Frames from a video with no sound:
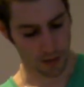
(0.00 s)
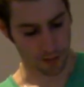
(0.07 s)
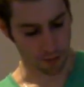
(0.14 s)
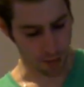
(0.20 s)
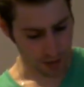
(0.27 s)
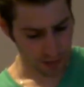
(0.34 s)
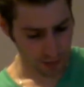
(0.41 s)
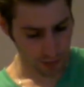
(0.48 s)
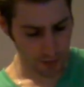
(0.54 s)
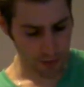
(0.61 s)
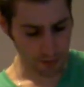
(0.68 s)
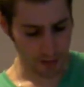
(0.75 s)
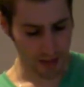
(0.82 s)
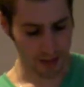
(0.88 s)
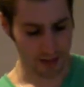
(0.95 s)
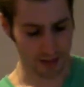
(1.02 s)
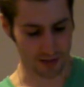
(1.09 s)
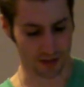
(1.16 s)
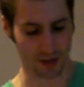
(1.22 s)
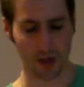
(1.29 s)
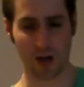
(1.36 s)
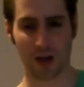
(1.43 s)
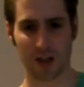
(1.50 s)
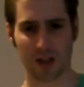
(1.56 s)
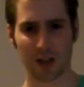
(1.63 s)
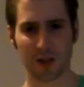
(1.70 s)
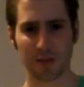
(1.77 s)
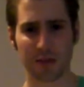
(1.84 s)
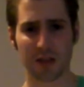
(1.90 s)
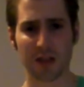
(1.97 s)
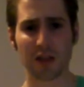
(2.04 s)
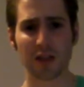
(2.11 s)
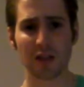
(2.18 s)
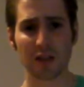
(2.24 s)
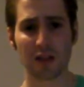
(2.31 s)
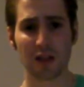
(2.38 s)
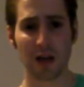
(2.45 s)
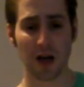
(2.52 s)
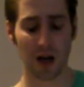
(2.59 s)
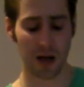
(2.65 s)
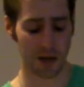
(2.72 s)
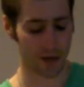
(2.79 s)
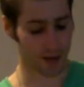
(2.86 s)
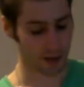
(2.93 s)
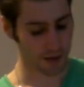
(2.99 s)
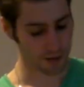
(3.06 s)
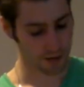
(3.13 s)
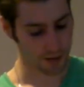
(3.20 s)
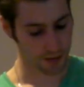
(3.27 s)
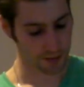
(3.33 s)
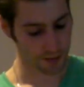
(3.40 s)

"Must we make an autopsy?" I asked.